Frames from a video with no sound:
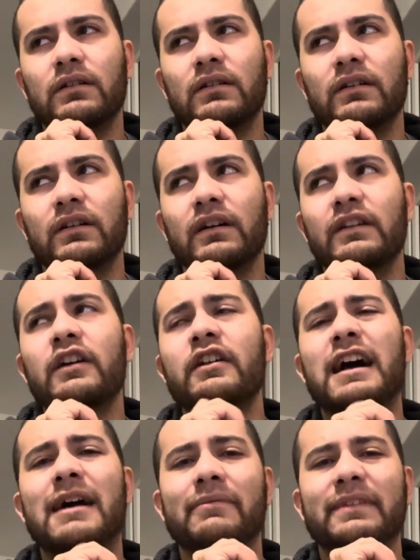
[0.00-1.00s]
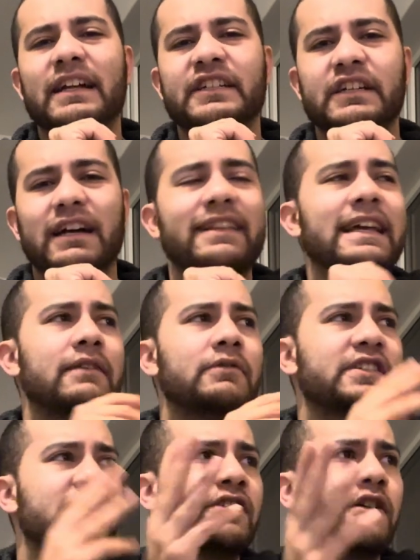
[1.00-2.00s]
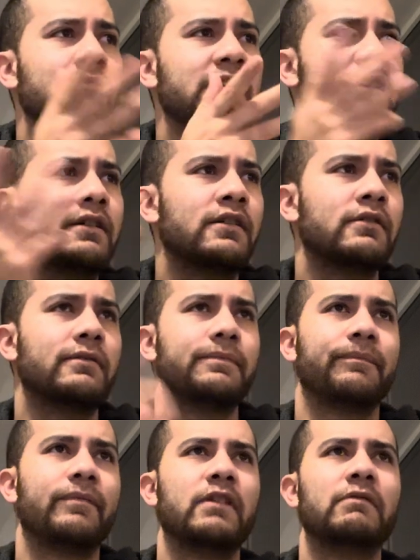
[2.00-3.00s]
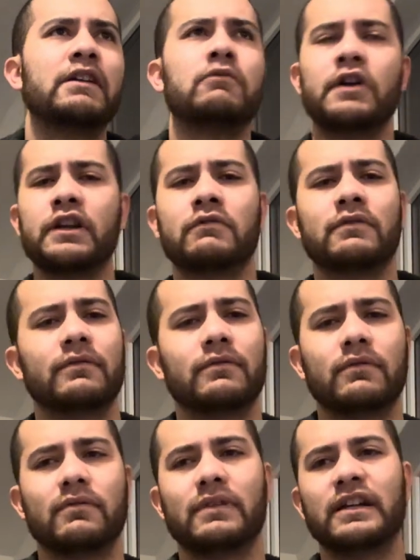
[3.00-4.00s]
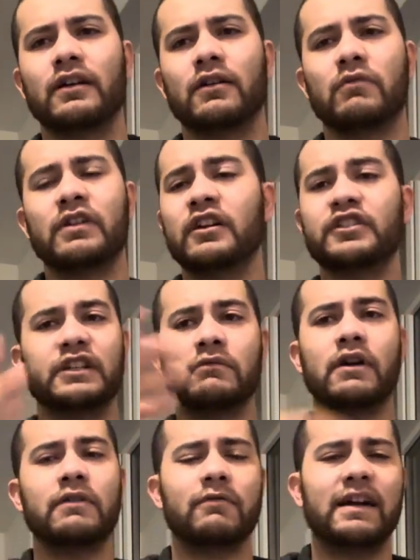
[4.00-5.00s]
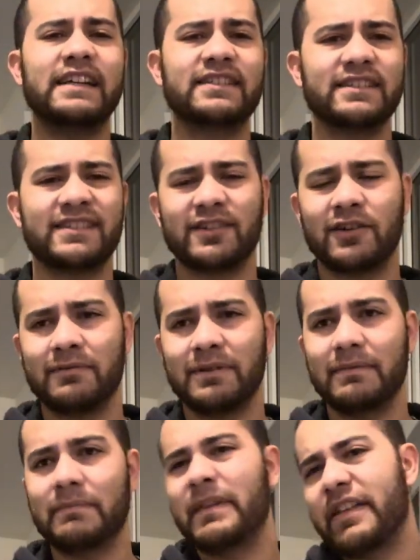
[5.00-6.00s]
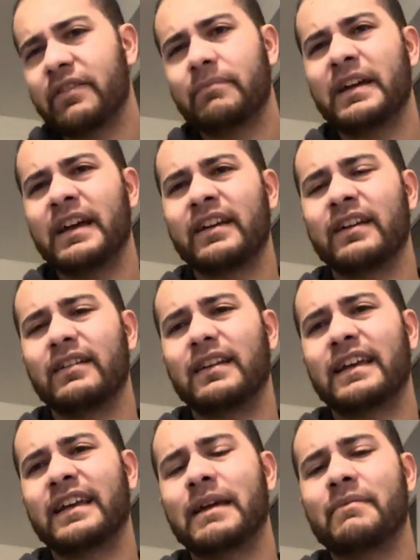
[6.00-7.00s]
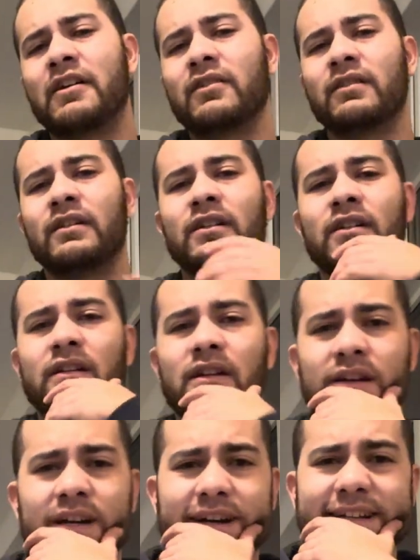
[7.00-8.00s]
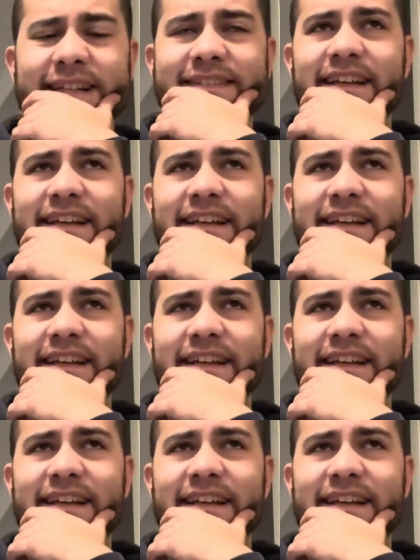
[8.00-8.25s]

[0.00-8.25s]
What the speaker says: another album that year. I think it was a song with a 101 Razors song with the Method Man kid came out. I think